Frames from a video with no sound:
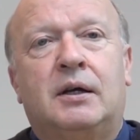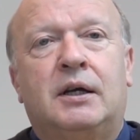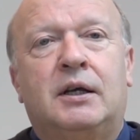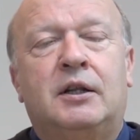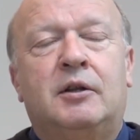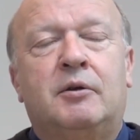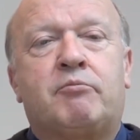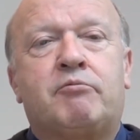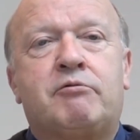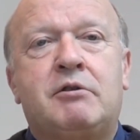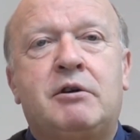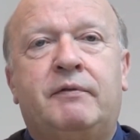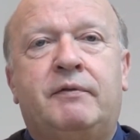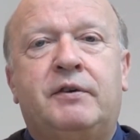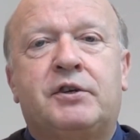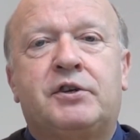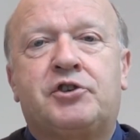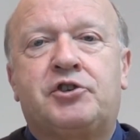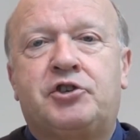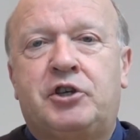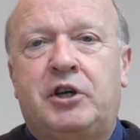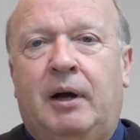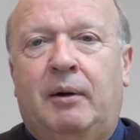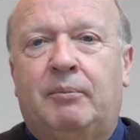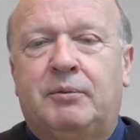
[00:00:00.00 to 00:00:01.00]
In the previous
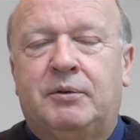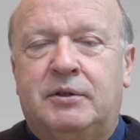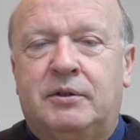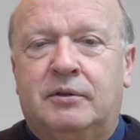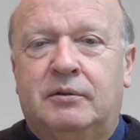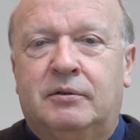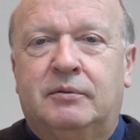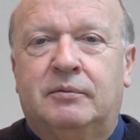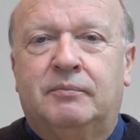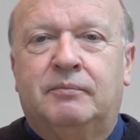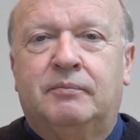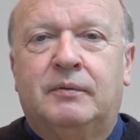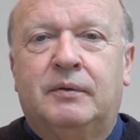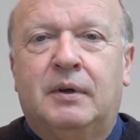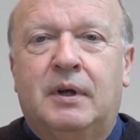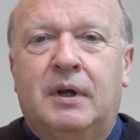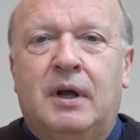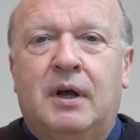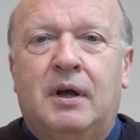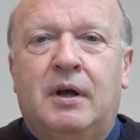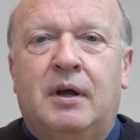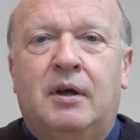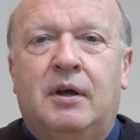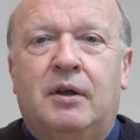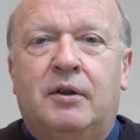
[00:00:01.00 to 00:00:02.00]
chapter,
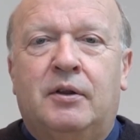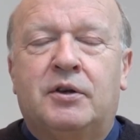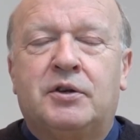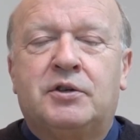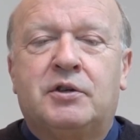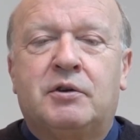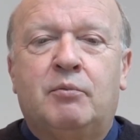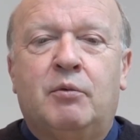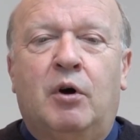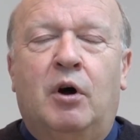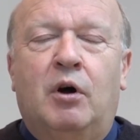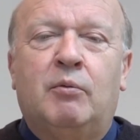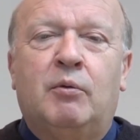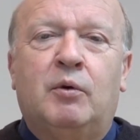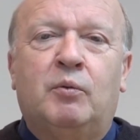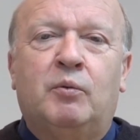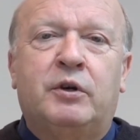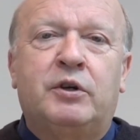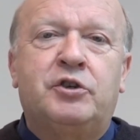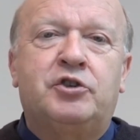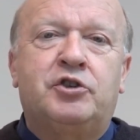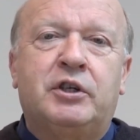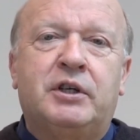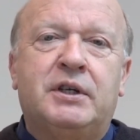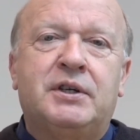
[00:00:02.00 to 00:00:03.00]
there's a moment
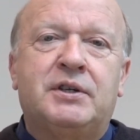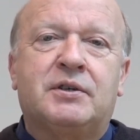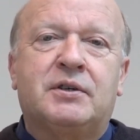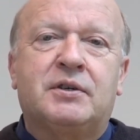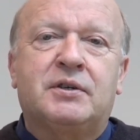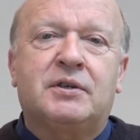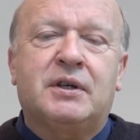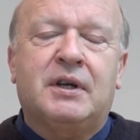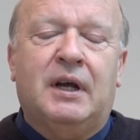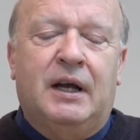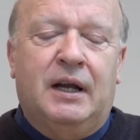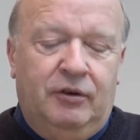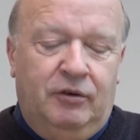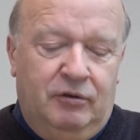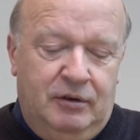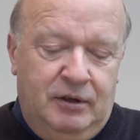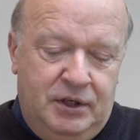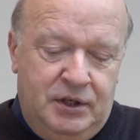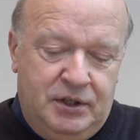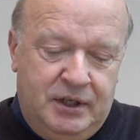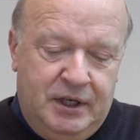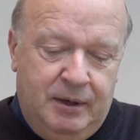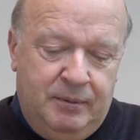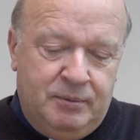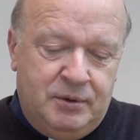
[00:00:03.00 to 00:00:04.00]
when Jesus actually
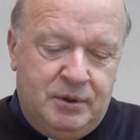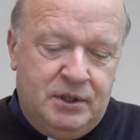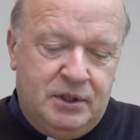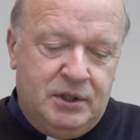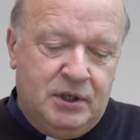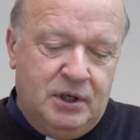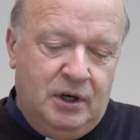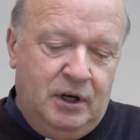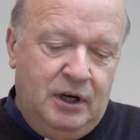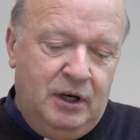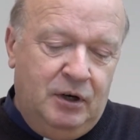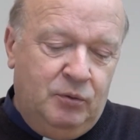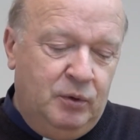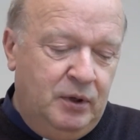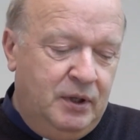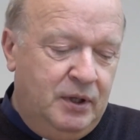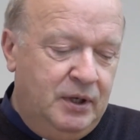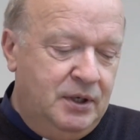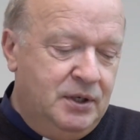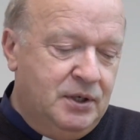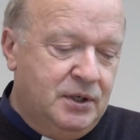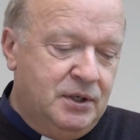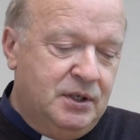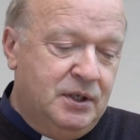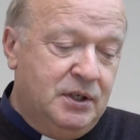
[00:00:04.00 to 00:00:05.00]
steps aside with
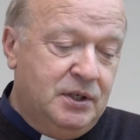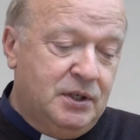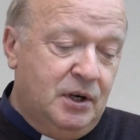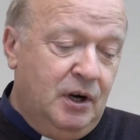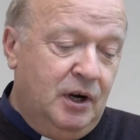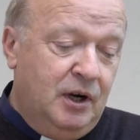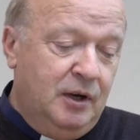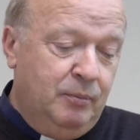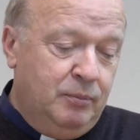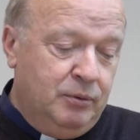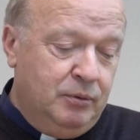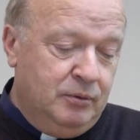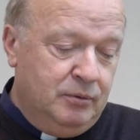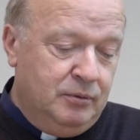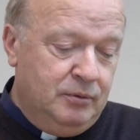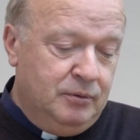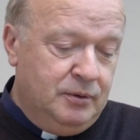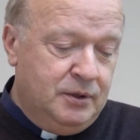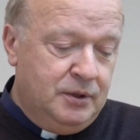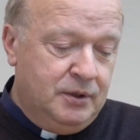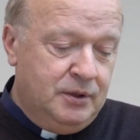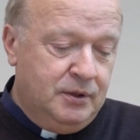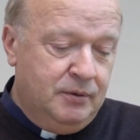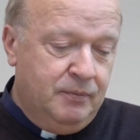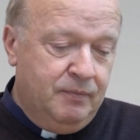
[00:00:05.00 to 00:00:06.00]
his
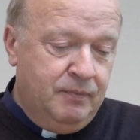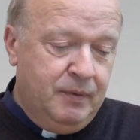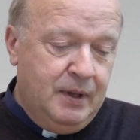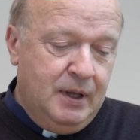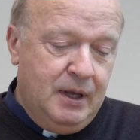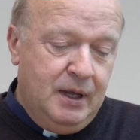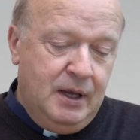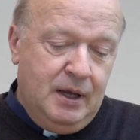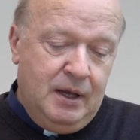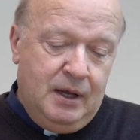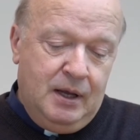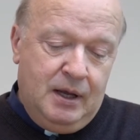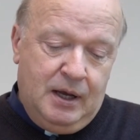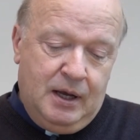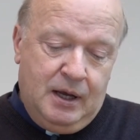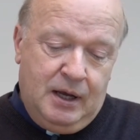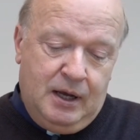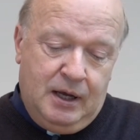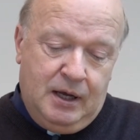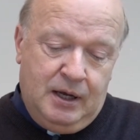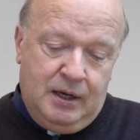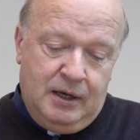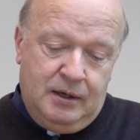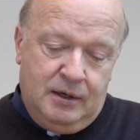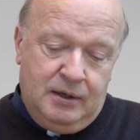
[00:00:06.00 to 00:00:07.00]
disciples.
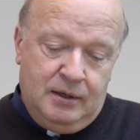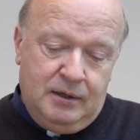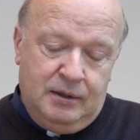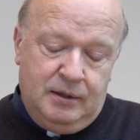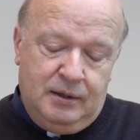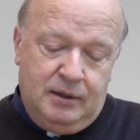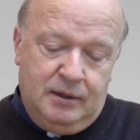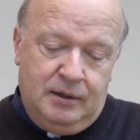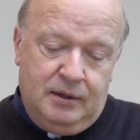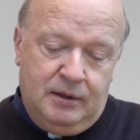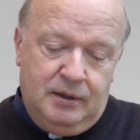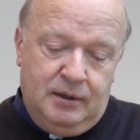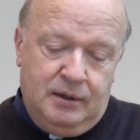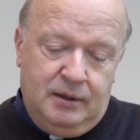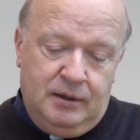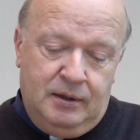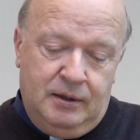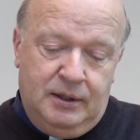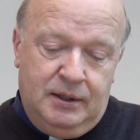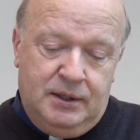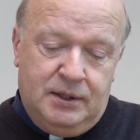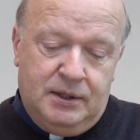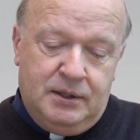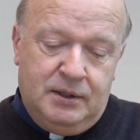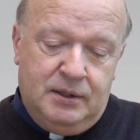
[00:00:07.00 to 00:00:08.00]
And
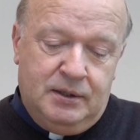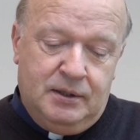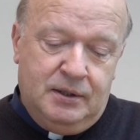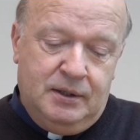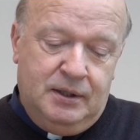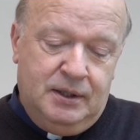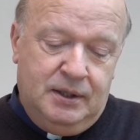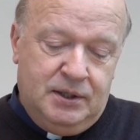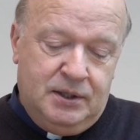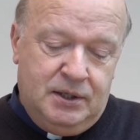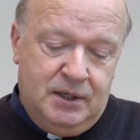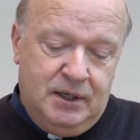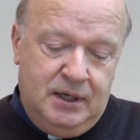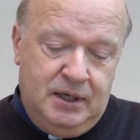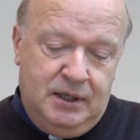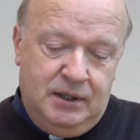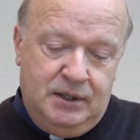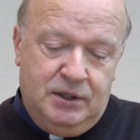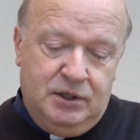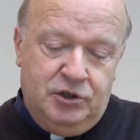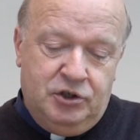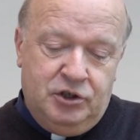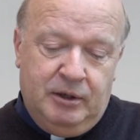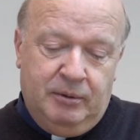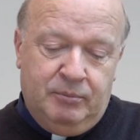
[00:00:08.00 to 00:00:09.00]
it
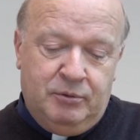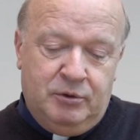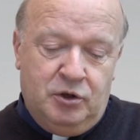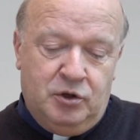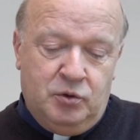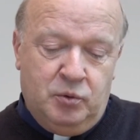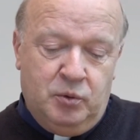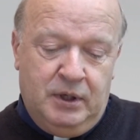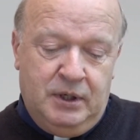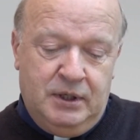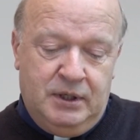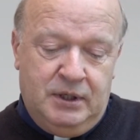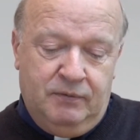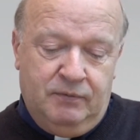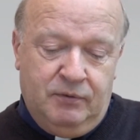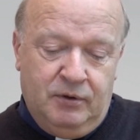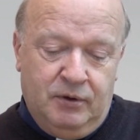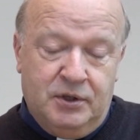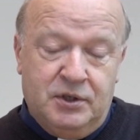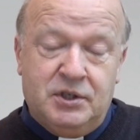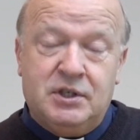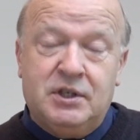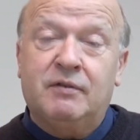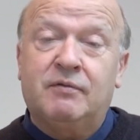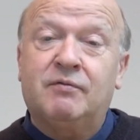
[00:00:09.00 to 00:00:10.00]
says in chapter 20,
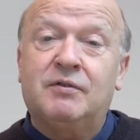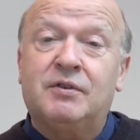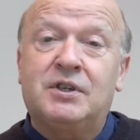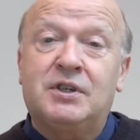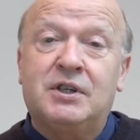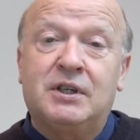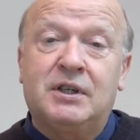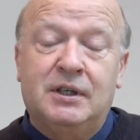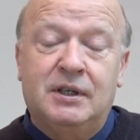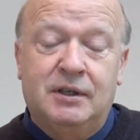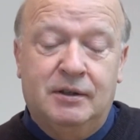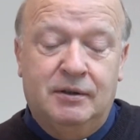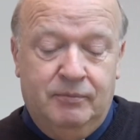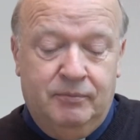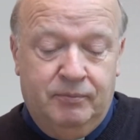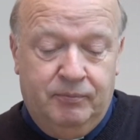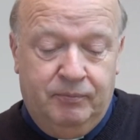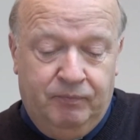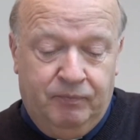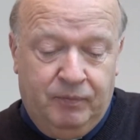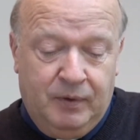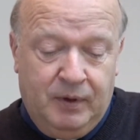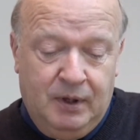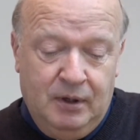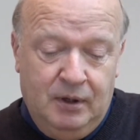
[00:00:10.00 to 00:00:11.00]
verse 17,
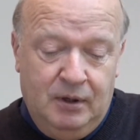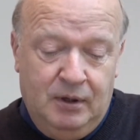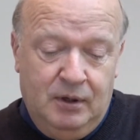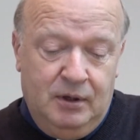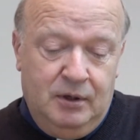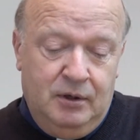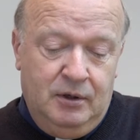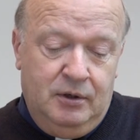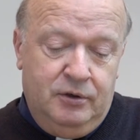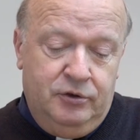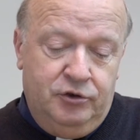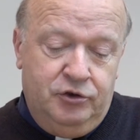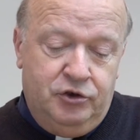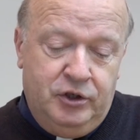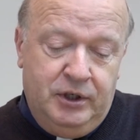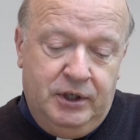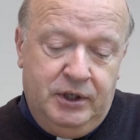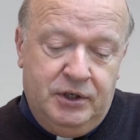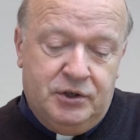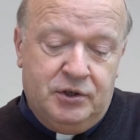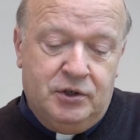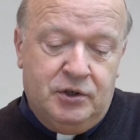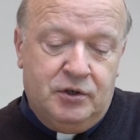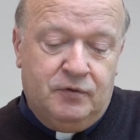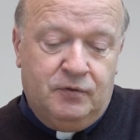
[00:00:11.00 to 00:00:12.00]

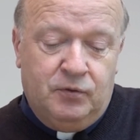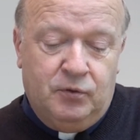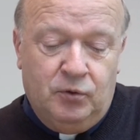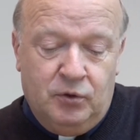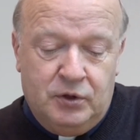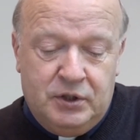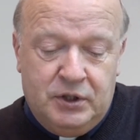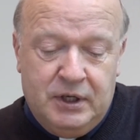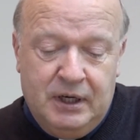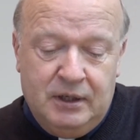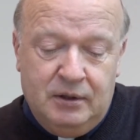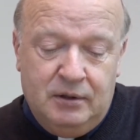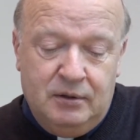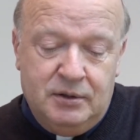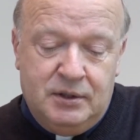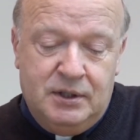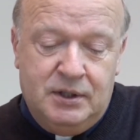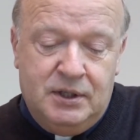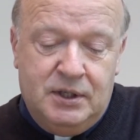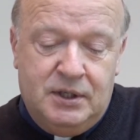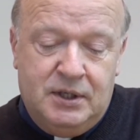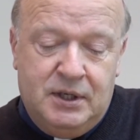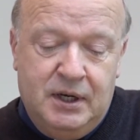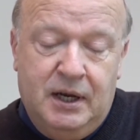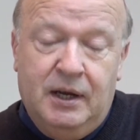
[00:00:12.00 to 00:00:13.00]
Jesus foretells
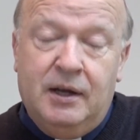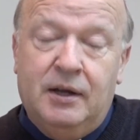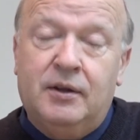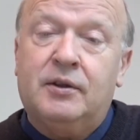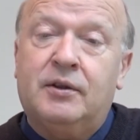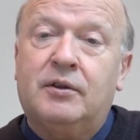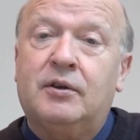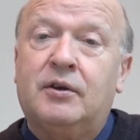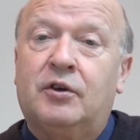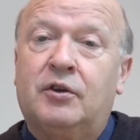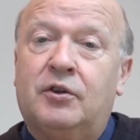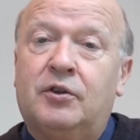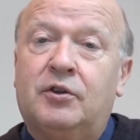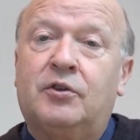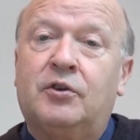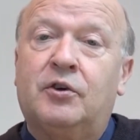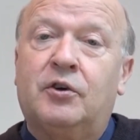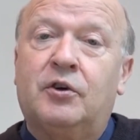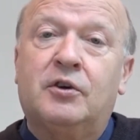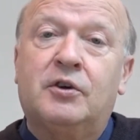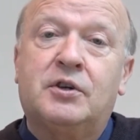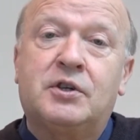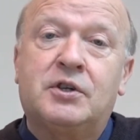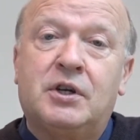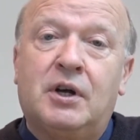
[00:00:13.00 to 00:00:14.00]
his death a
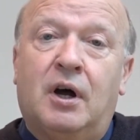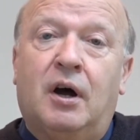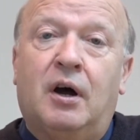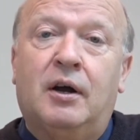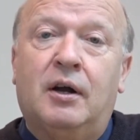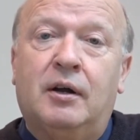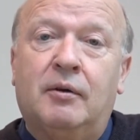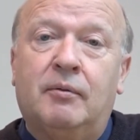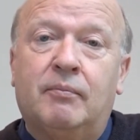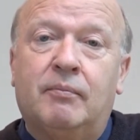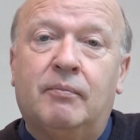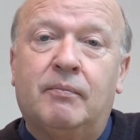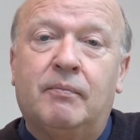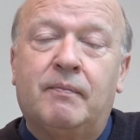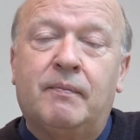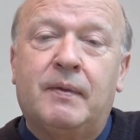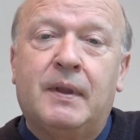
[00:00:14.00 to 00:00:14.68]
third time.